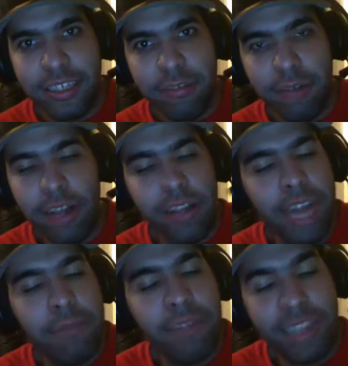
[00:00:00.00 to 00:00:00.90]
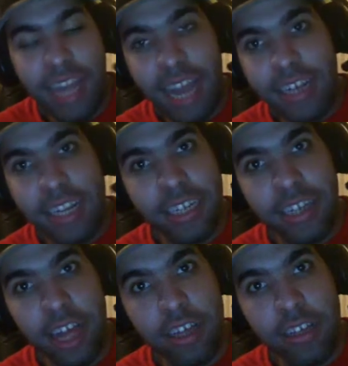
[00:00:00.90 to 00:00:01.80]
I'm glad Lady
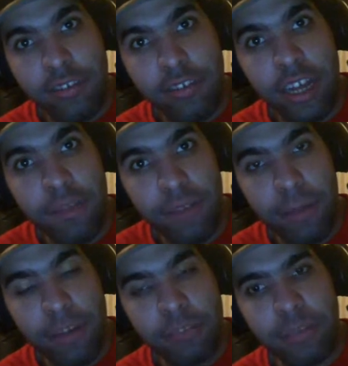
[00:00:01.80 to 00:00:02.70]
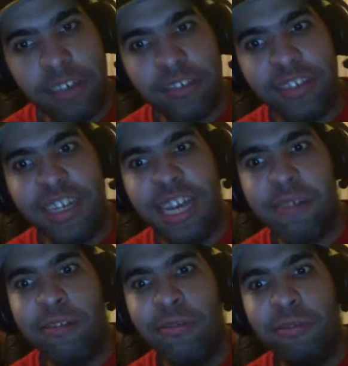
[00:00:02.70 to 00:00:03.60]
Gaga is not a feminist because then I
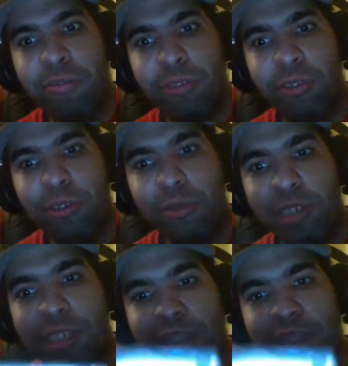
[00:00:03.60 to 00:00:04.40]
have to throw away